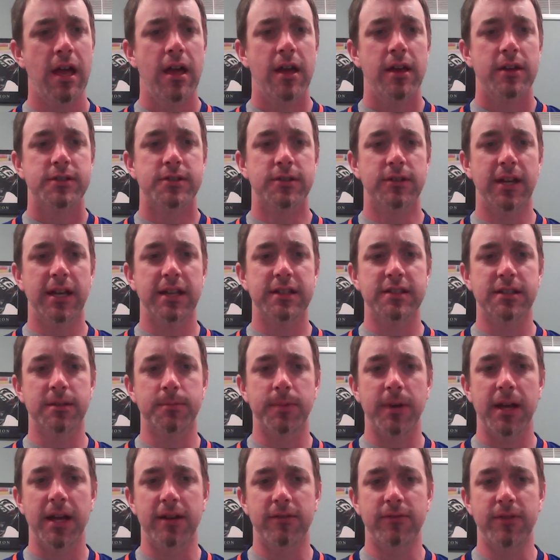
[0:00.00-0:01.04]
So next up,
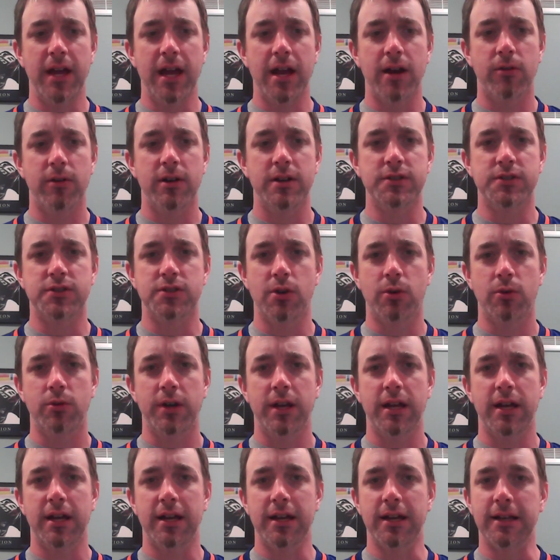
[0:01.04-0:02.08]
I have
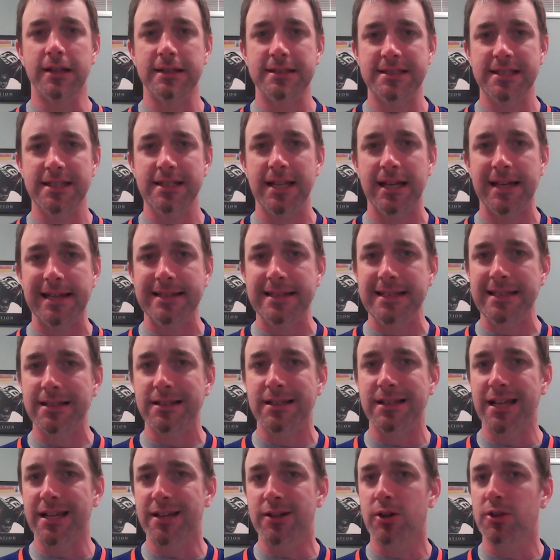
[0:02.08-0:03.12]
Arizona. See that,
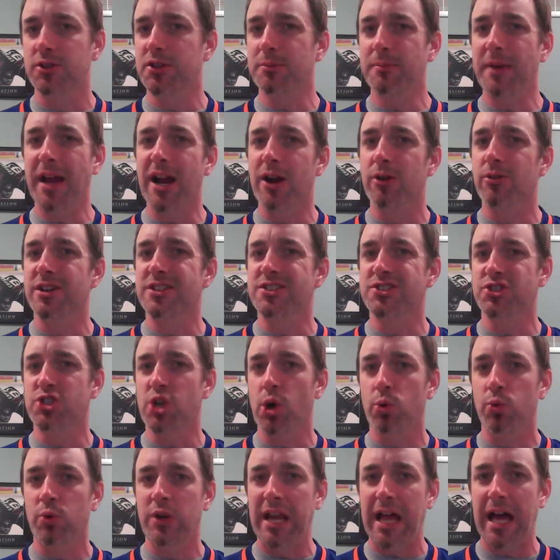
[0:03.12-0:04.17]
Neil? I called them
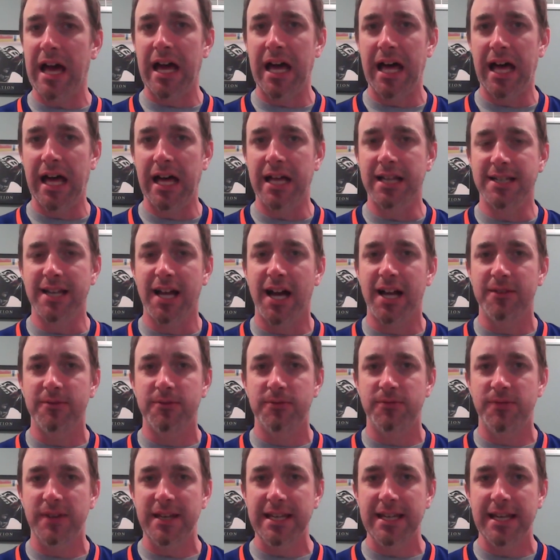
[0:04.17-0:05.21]
Arizona, not
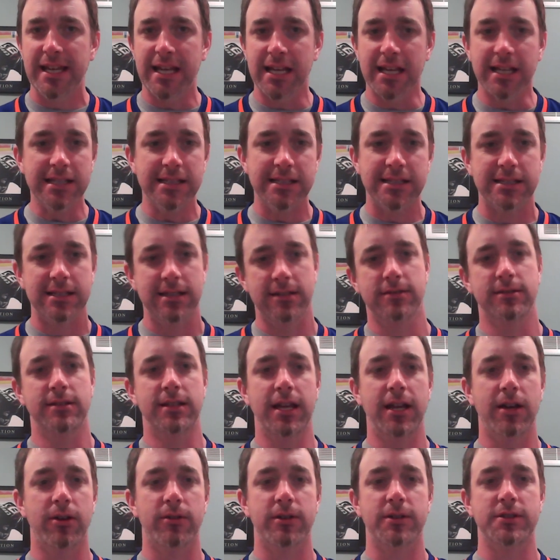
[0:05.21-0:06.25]
Phoenix.
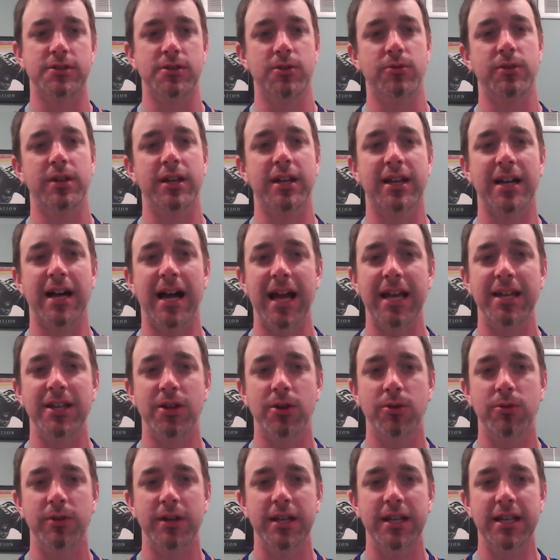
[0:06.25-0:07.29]
The Arizona
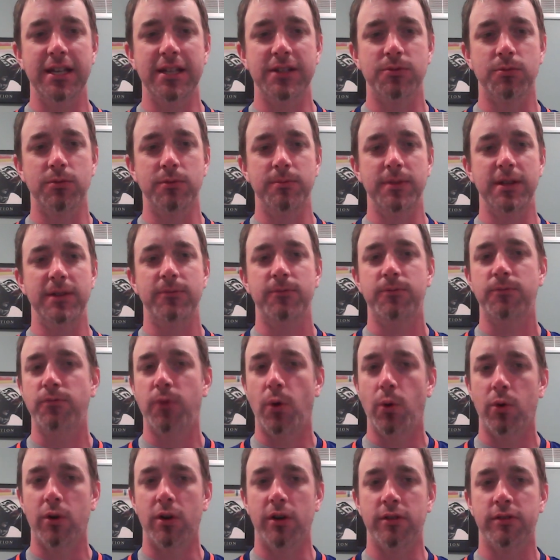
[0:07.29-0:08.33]
Coyotes would be
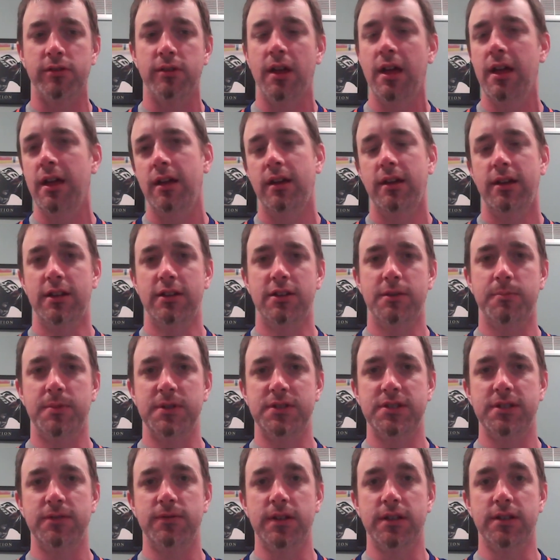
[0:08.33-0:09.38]
fourth in the
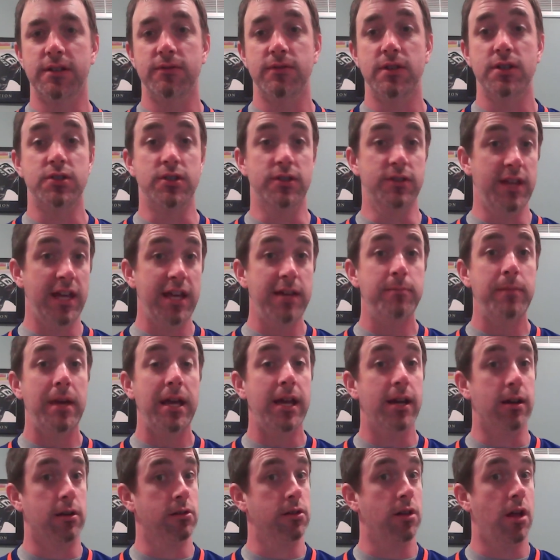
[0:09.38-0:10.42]
Pacific Division. They
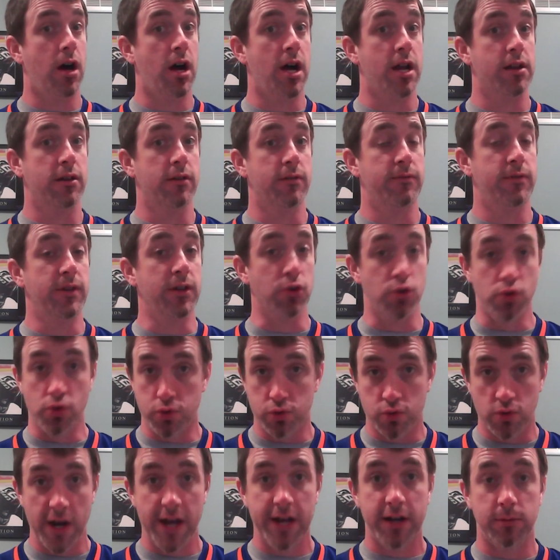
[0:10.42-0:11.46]
made a lot of
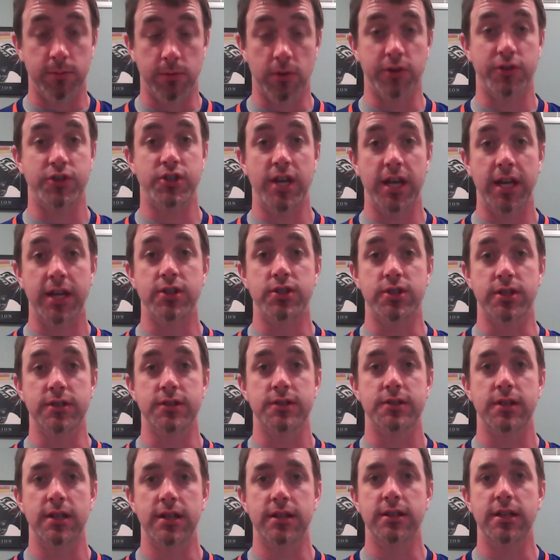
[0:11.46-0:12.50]
incredible
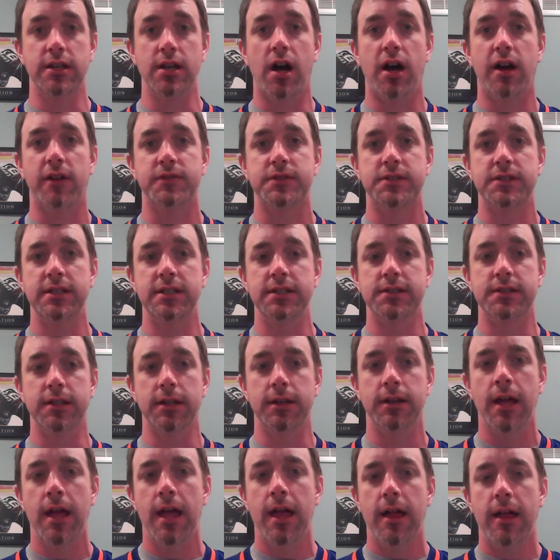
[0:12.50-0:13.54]
changes in the
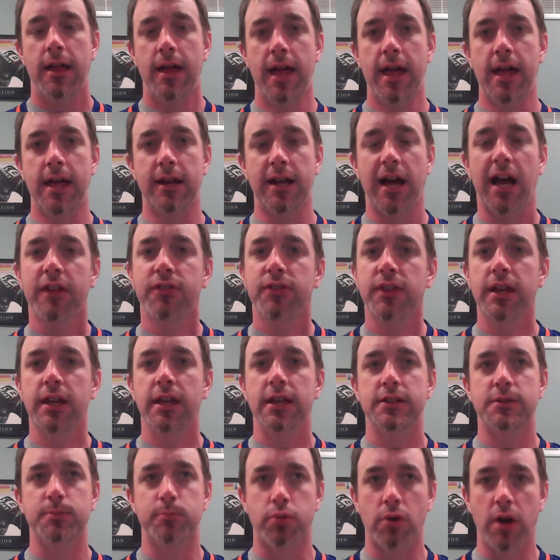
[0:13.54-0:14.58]
offseason, and I think
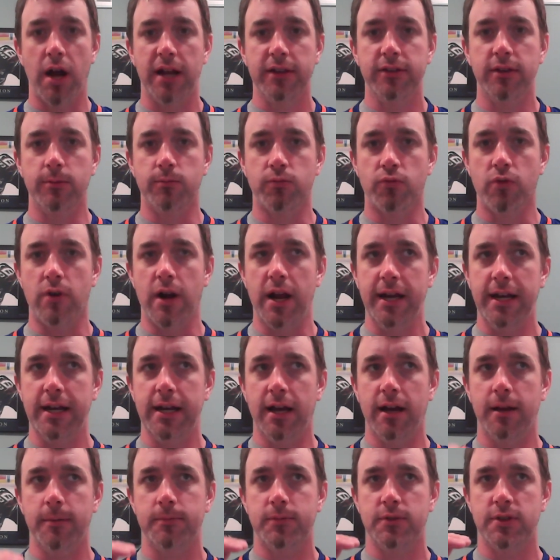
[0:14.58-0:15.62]
it's brought them right
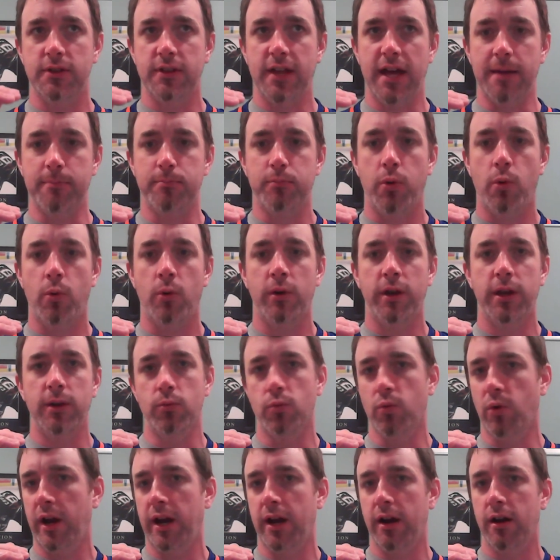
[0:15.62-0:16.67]
up to that point
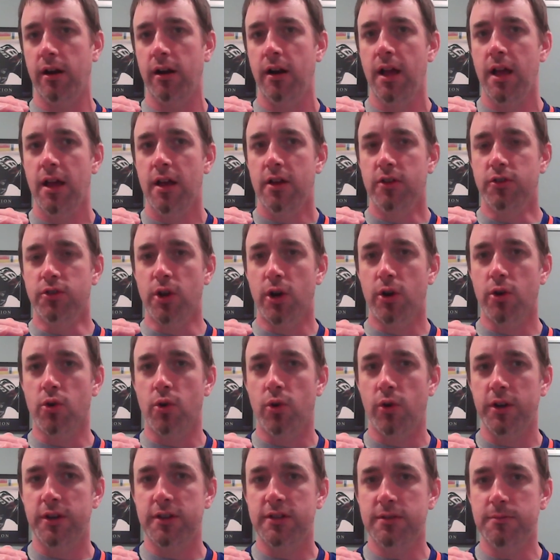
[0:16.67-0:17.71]
where they're
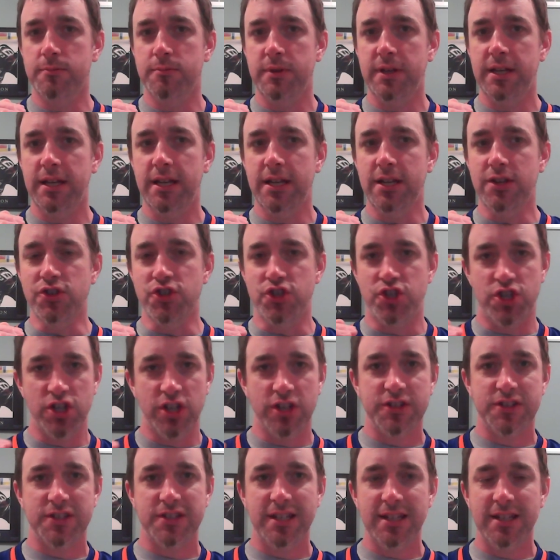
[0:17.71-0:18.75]
going to be
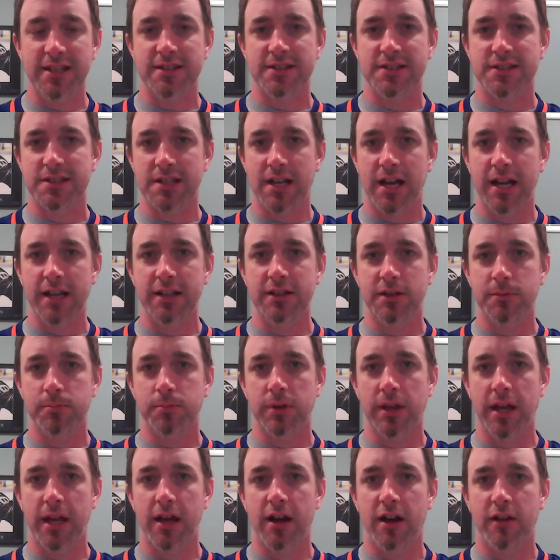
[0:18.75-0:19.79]
just inside the
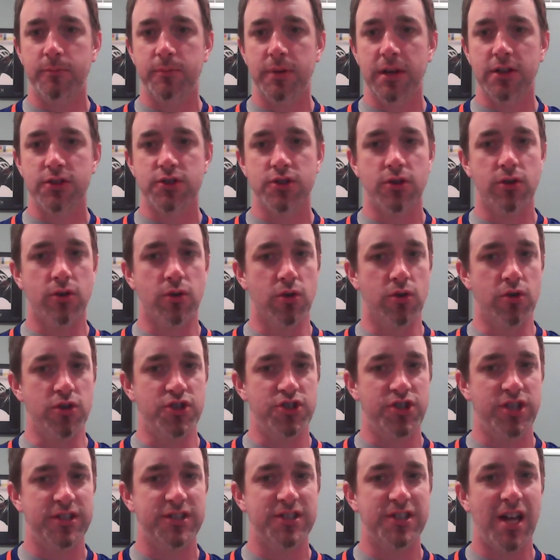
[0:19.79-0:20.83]
playoff picture or
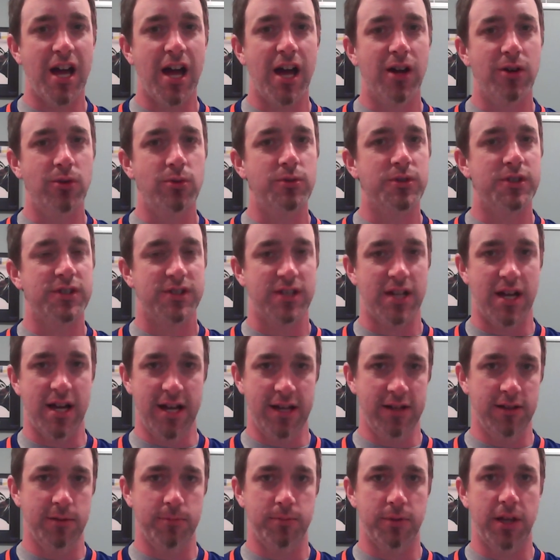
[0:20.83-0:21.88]
just
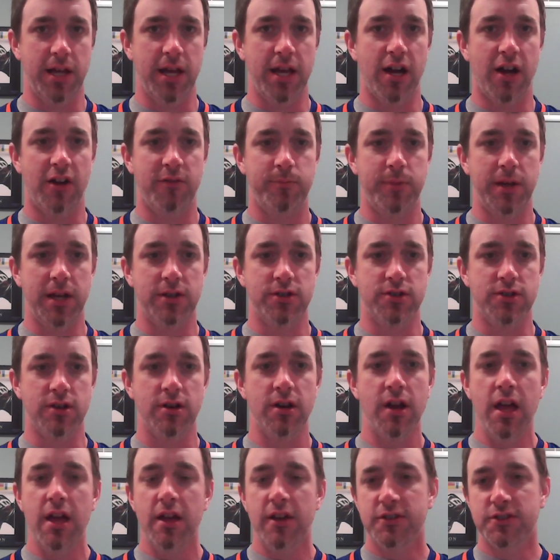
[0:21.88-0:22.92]
outside the playoff picture.
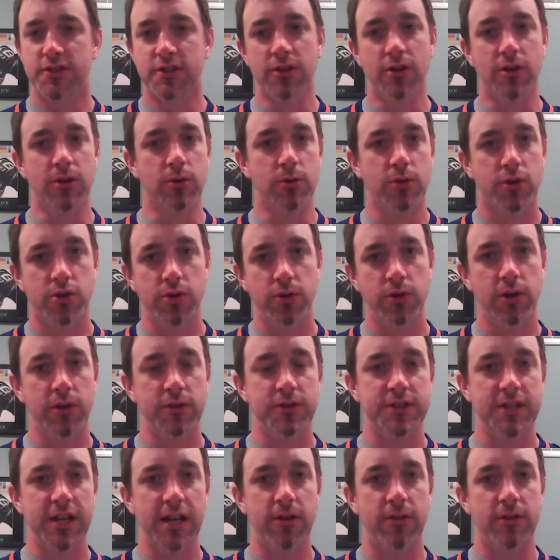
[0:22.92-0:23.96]
So
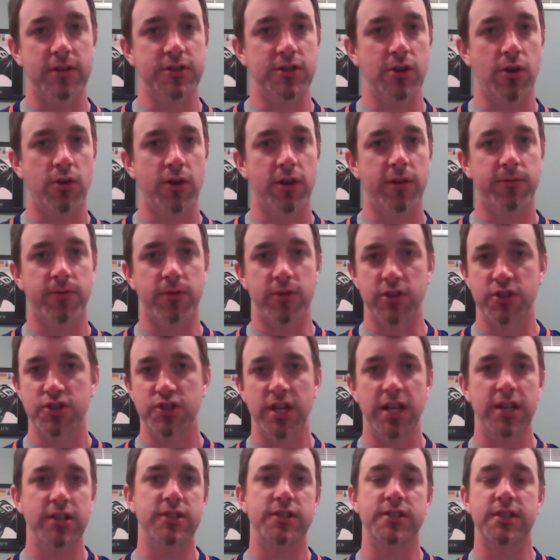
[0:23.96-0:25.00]
kudos to Arizona for the
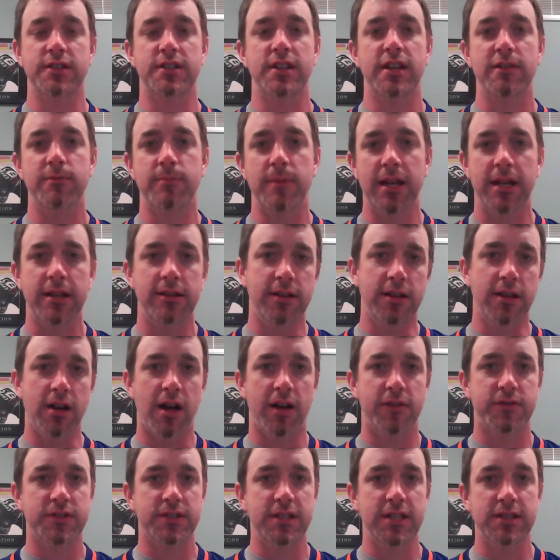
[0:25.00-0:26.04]
changes that they've made in the
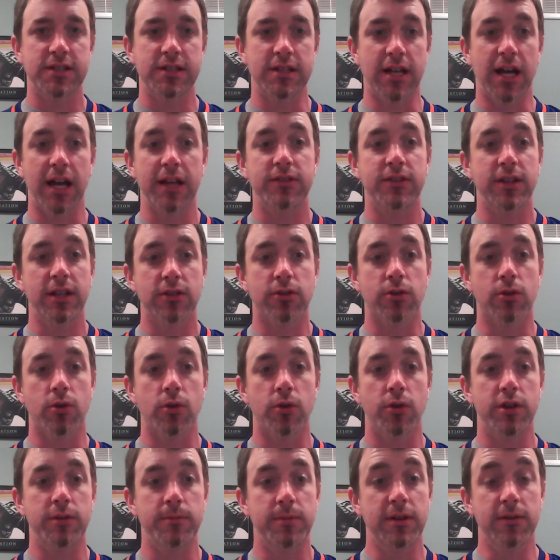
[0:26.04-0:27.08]
offseason. I think they're
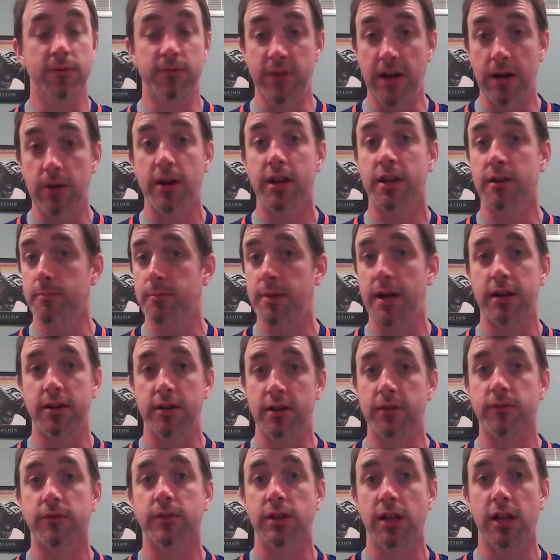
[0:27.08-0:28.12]
going to be a very
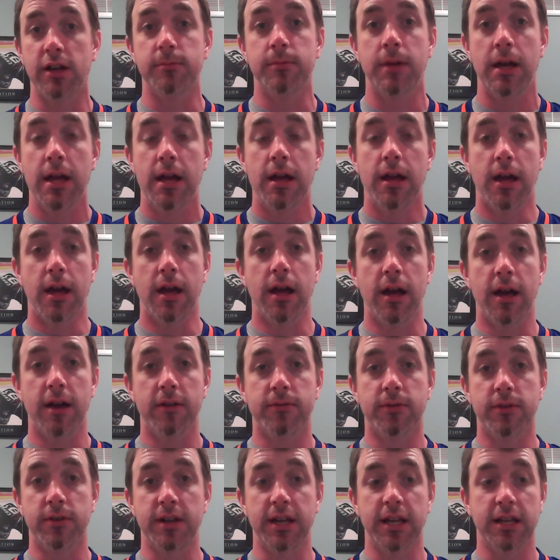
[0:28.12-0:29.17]
competitive club uh,
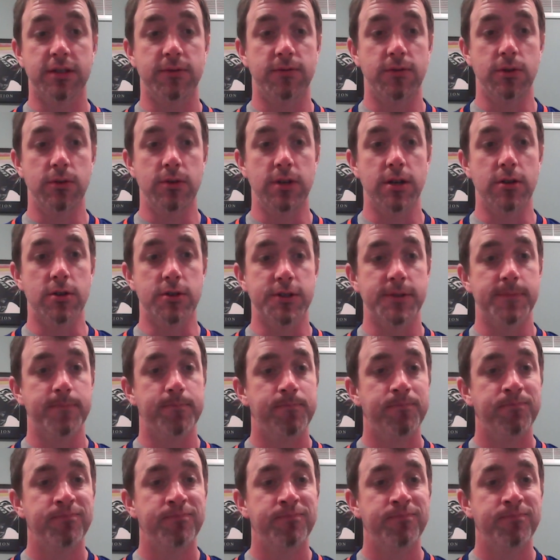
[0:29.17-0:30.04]
for the next few years.